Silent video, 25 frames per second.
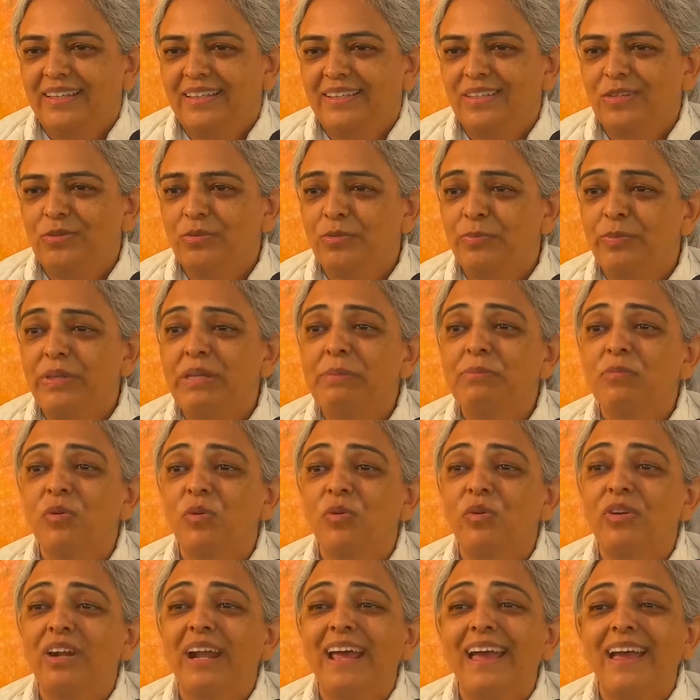You will be
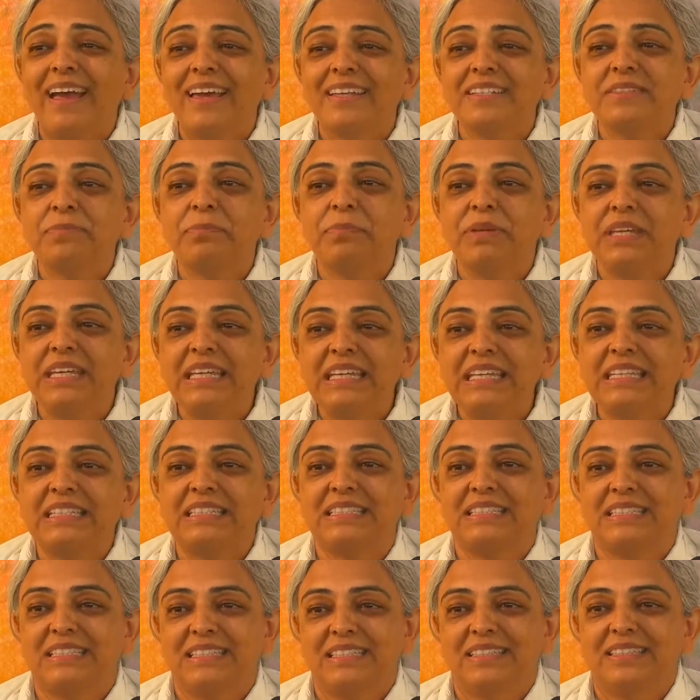more at
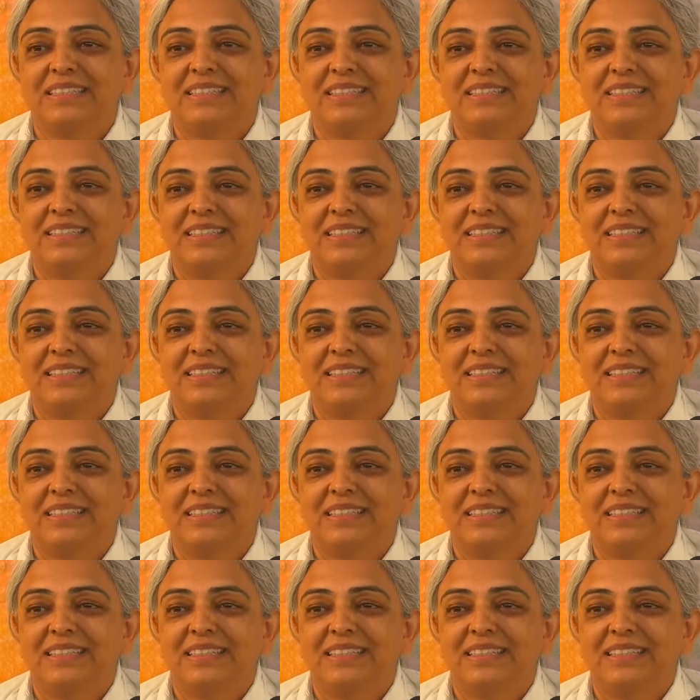peace.